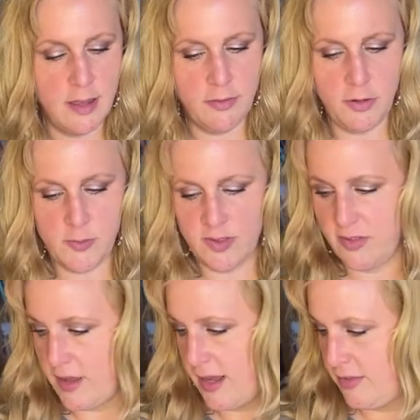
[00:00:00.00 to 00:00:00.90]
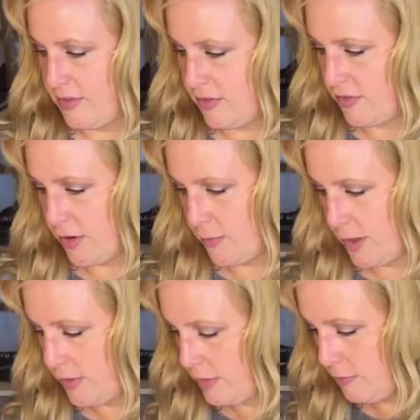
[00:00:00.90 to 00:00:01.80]
I don't know what size to start
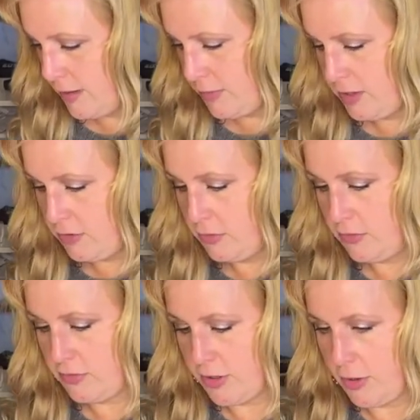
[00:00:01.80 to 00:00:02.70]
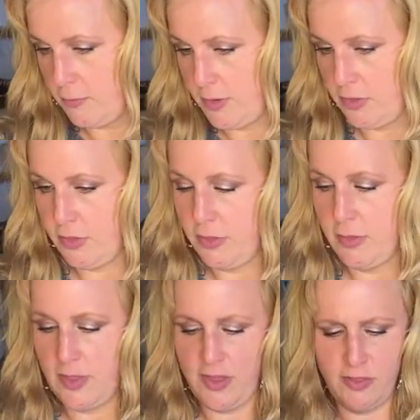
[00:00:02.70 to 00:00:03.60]
with. Maybe start with,
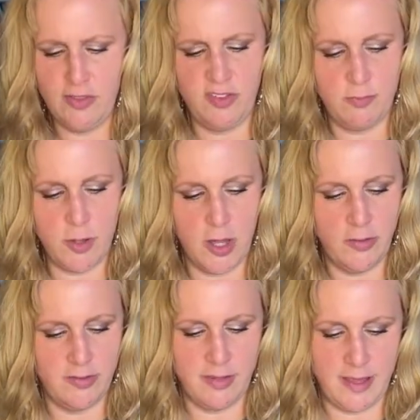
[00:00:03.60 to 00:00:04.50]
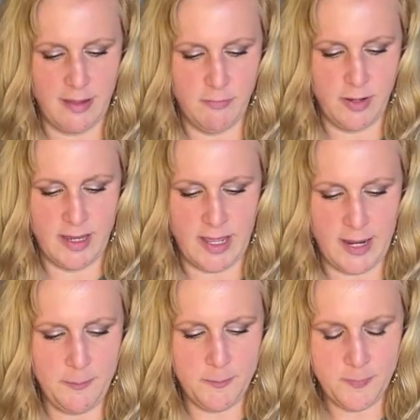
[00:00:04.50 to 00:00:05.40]
I think the small is like every day.